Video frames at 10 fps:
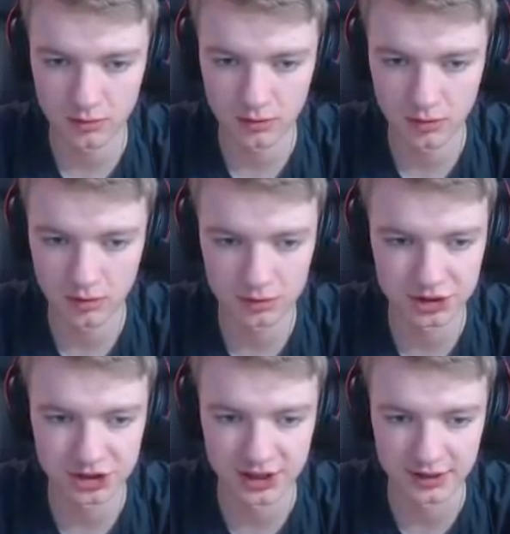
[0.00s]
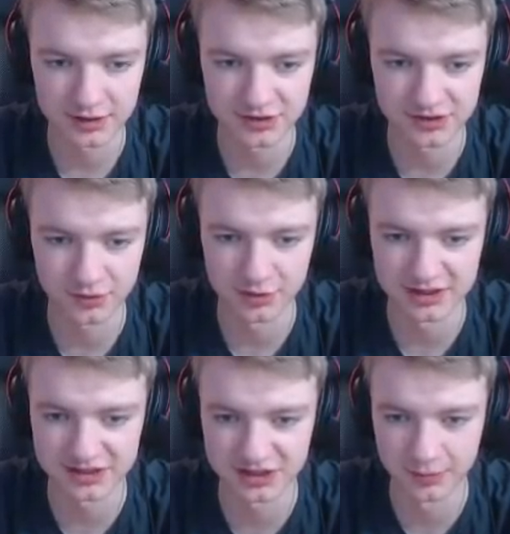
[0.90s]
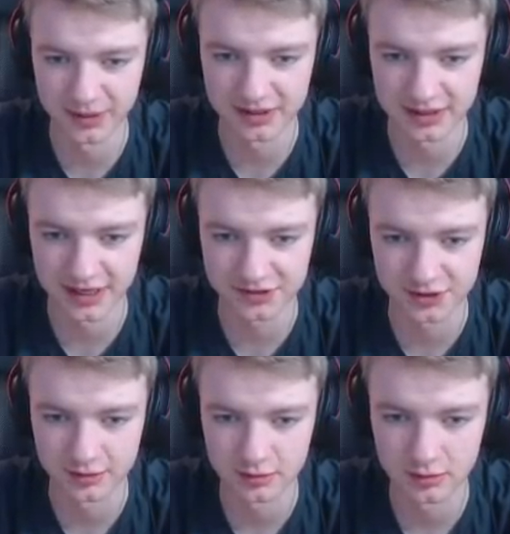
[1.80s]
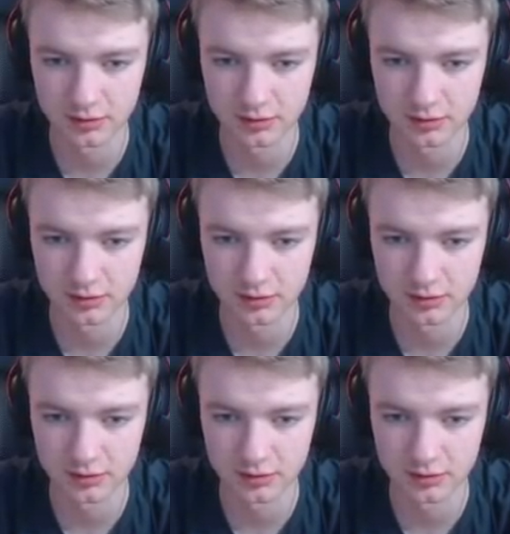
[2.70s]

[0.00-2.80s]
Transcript: Oh, shit. This is the bit that gets you.